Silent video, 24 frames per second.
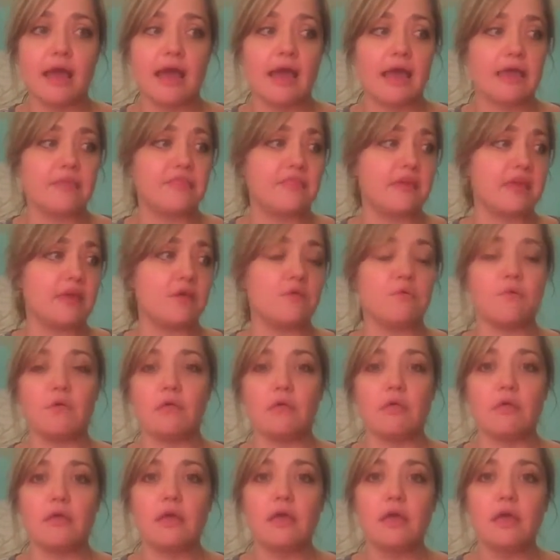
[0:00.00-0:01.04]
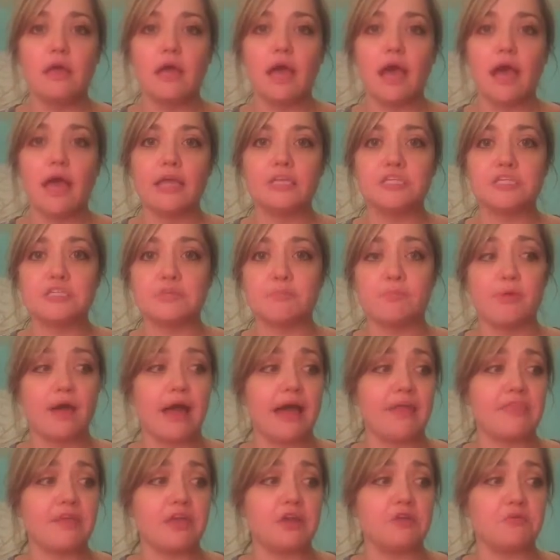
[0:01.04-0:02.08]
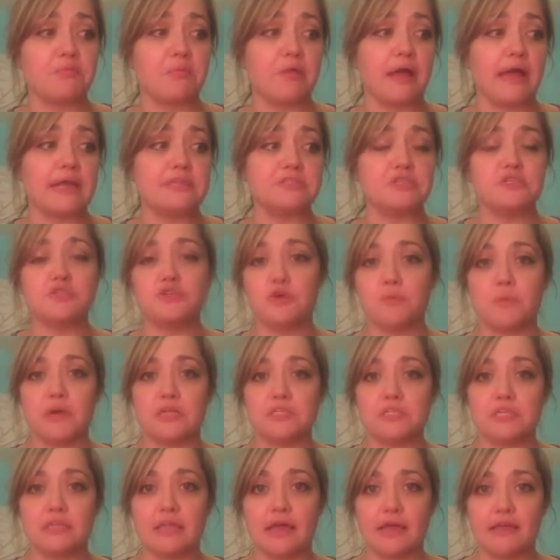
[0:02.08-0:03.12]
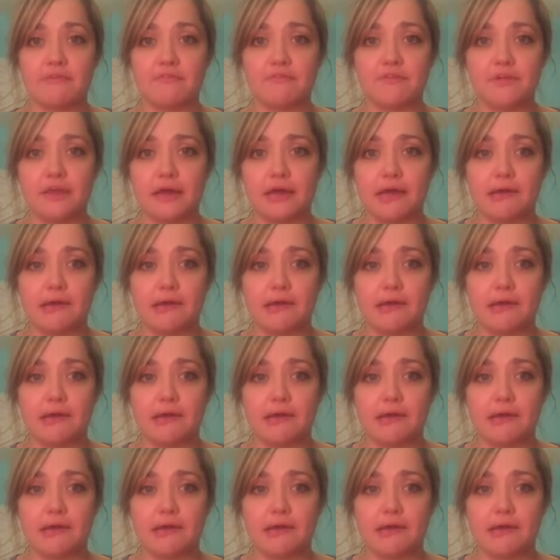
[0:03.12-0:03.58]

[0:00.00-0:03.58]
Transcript: I think it'll apply to so much in life.